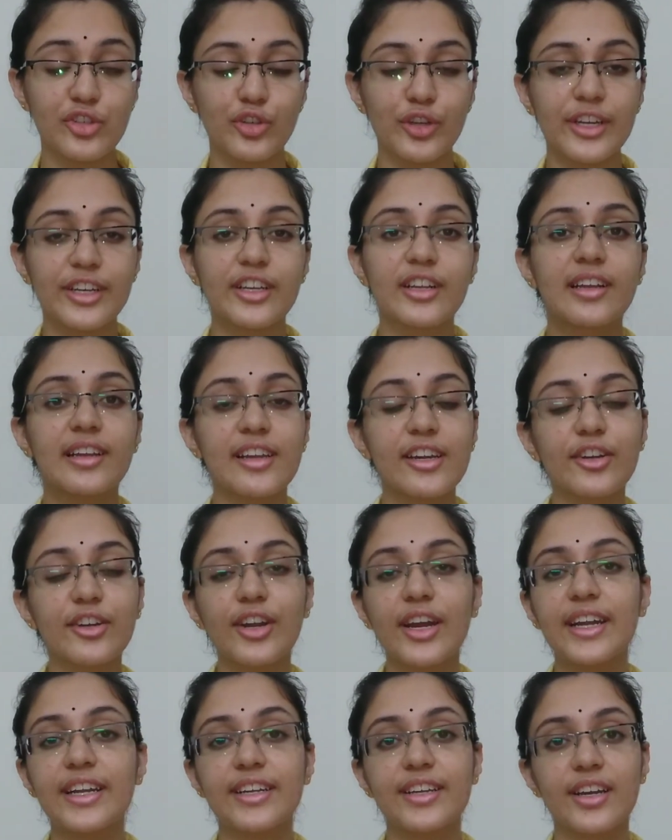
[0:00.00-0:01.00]
to get a clear
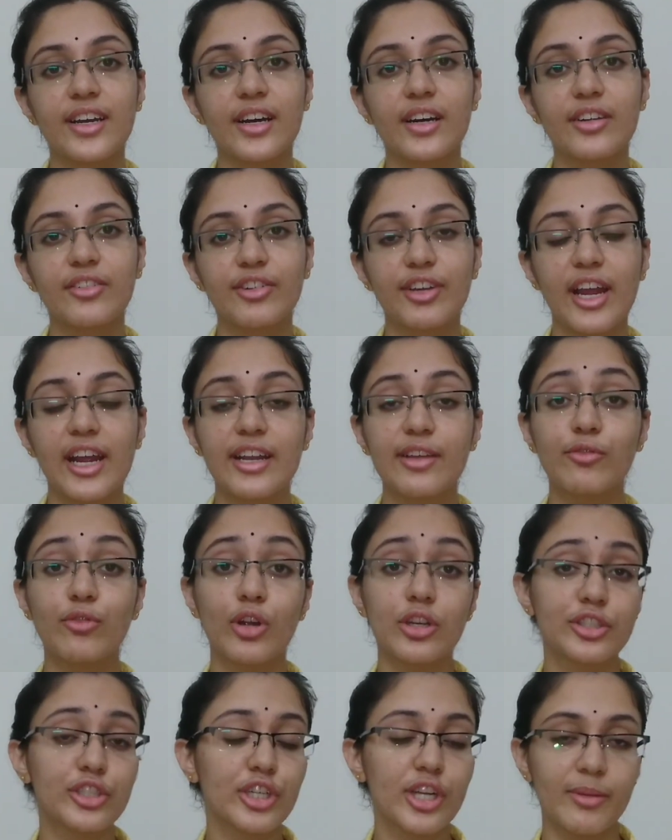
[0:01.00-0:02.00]
idea regarding
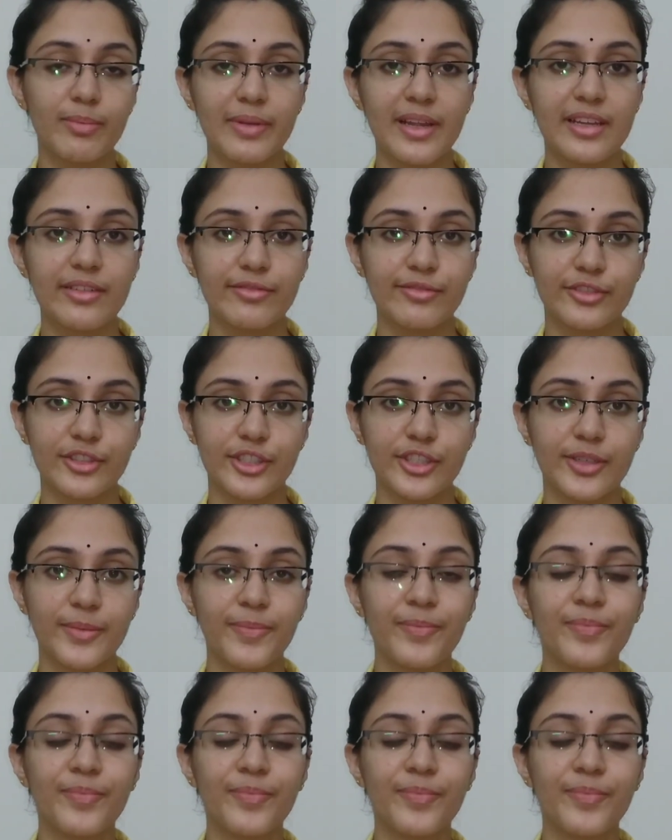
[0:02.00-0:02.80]
what you're applying for.